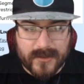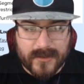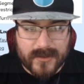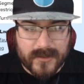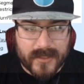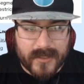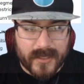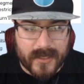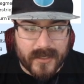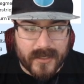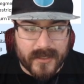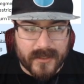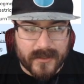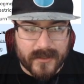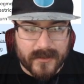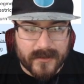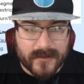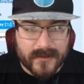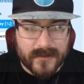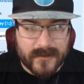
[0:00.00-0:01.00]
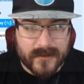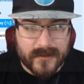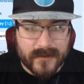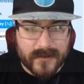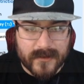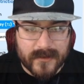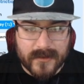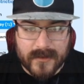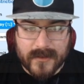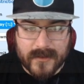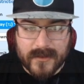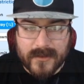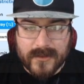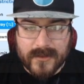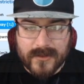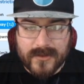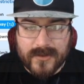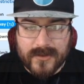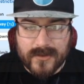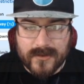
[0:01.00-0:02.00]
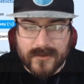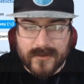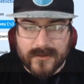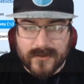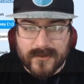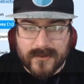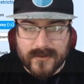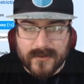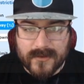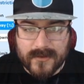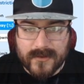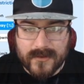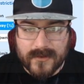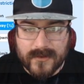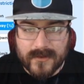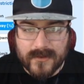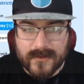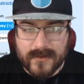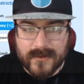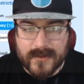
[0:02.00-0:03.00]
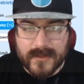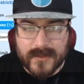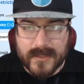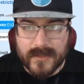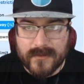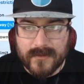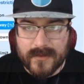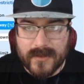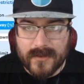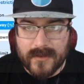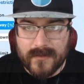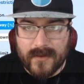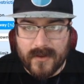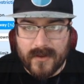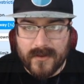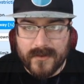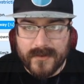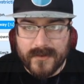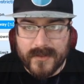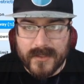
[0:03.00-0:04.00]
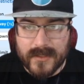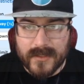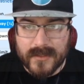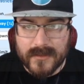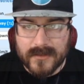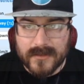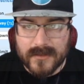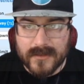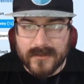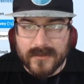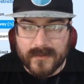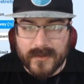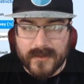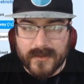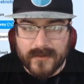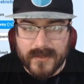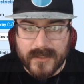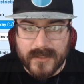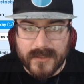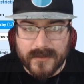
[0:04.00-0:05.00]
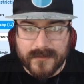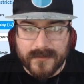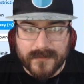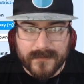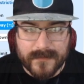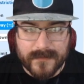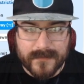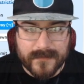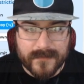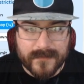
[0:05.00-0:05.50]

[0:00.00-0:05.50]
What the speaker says: today to get rid of all of these because we don't need them.